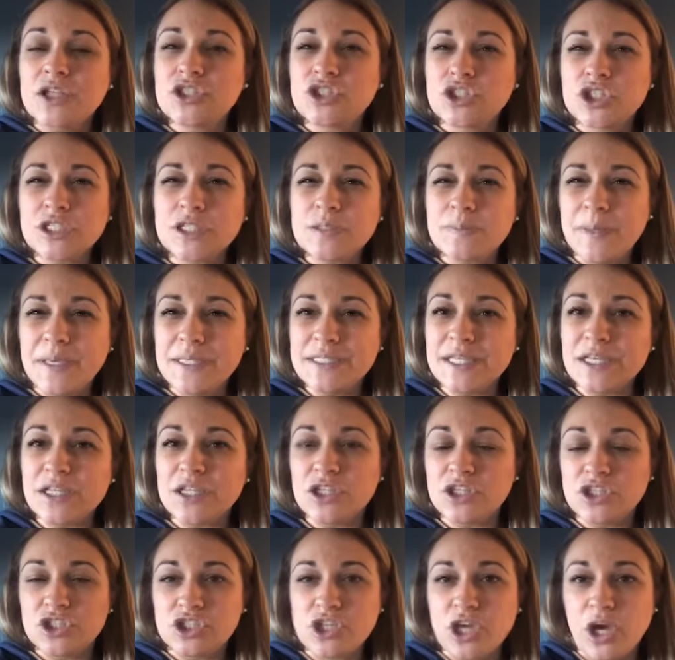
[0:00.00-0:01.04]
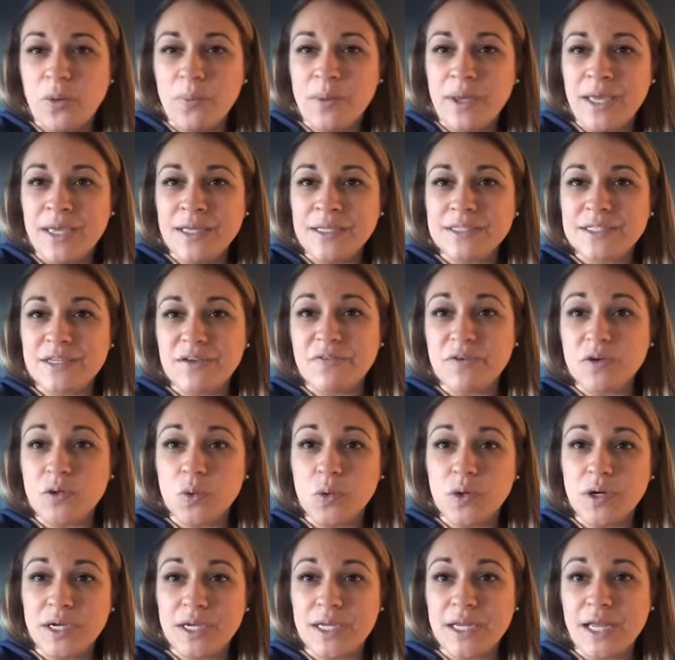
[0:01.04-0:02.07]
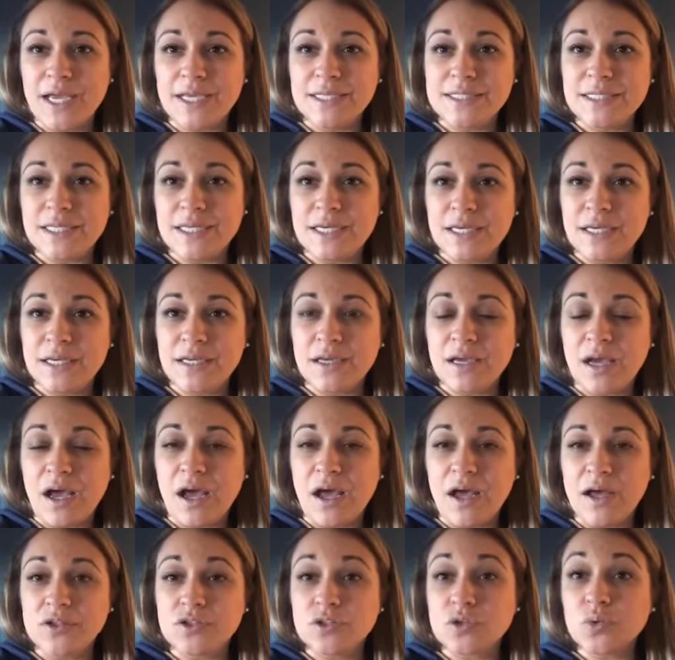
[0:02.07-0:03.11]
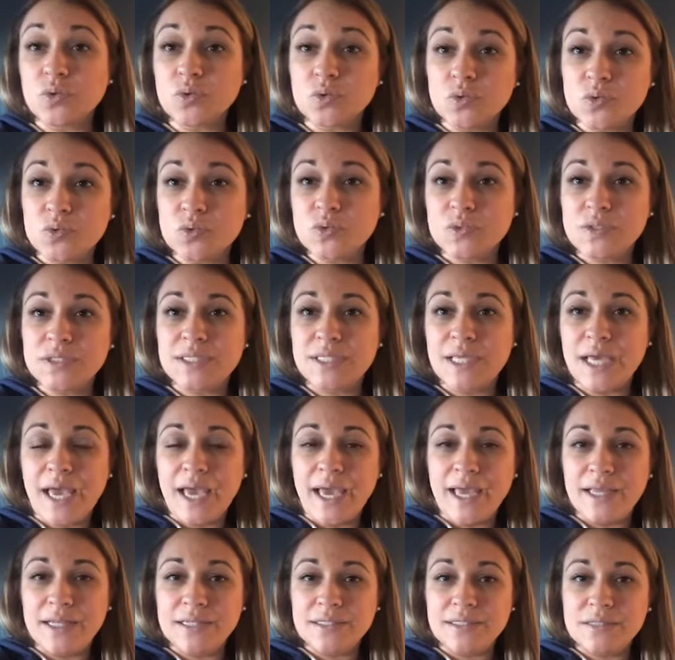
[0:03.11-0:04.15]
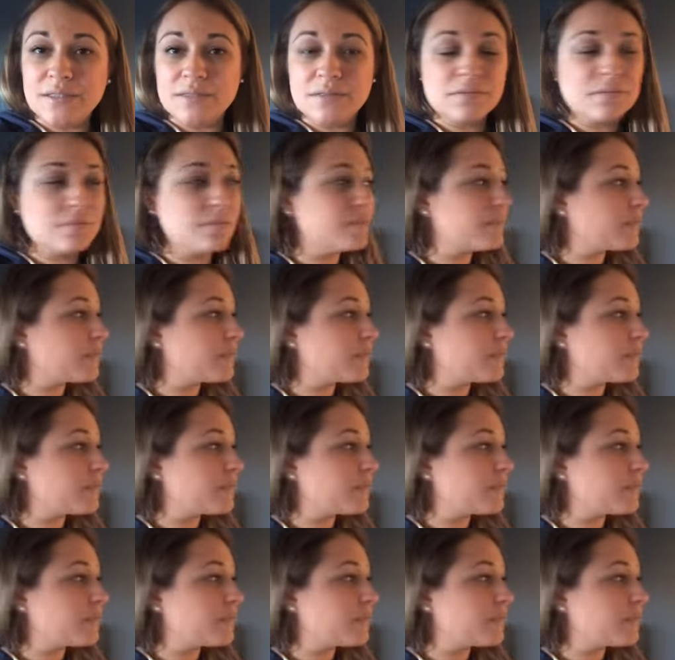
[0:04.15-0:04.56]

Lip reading: just basically showing different organizing tools and